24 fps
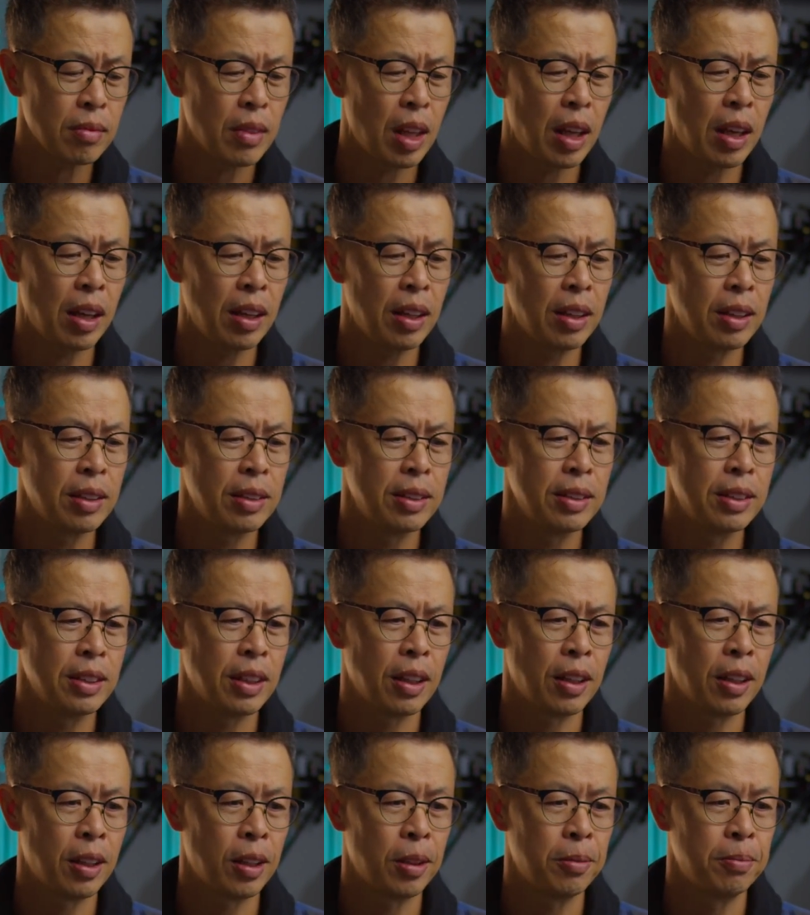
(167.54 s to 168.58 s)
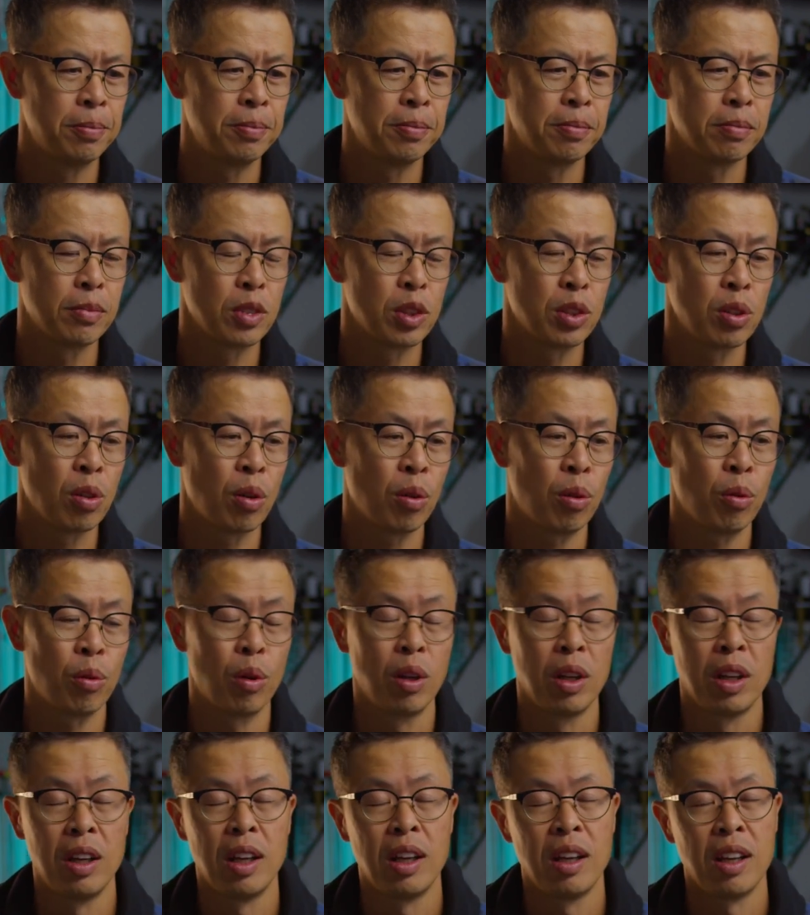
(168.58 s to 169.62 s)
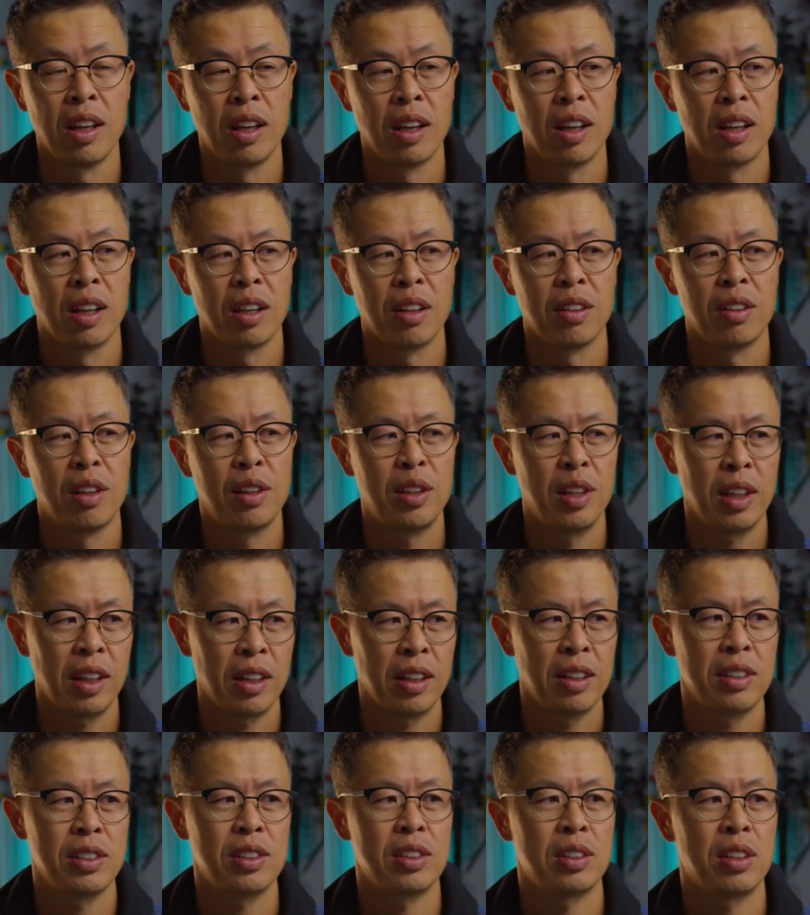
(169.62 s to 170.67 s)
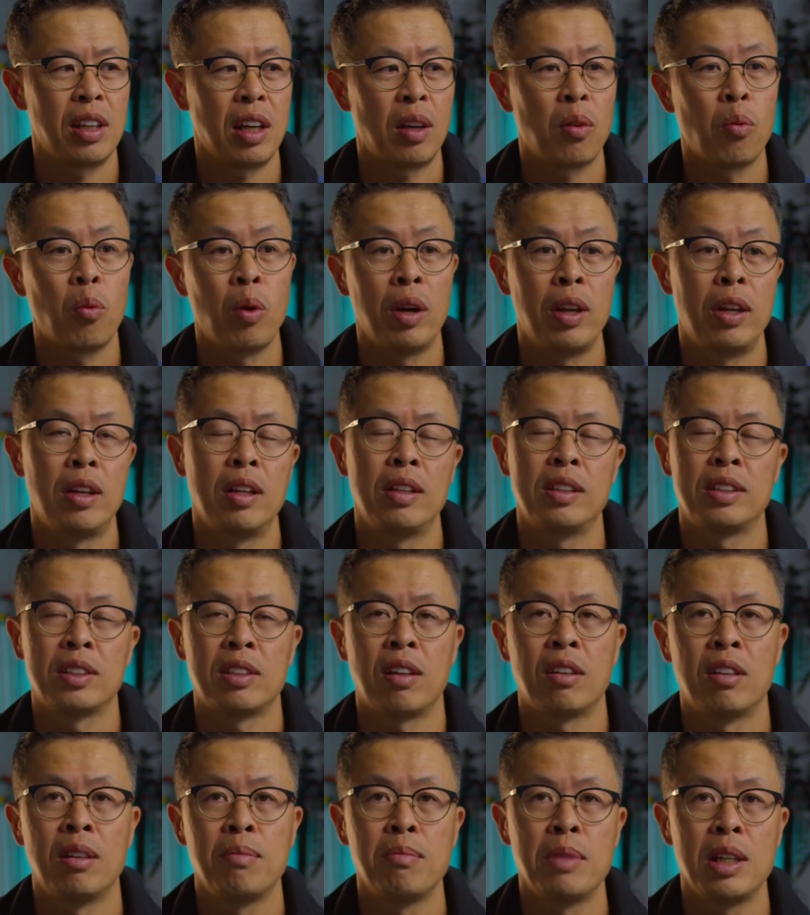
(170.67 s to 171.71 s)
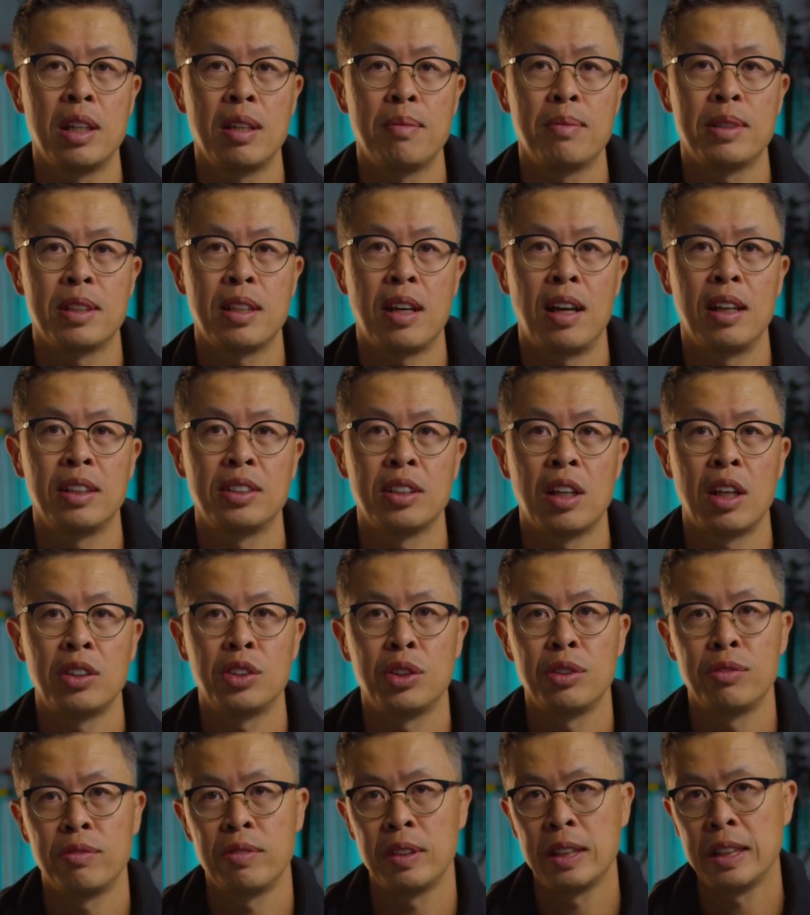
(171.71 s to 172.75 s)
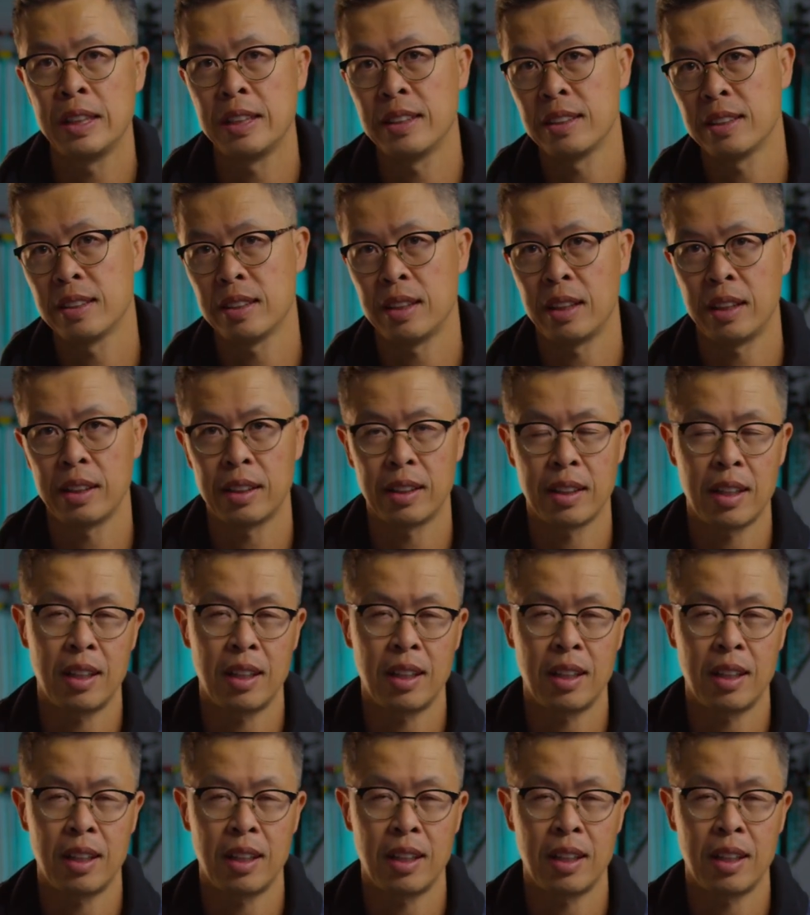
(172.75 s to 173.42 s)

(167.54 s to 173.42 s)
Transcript: And so the thing is, like when it's on a medium-sized SUV, like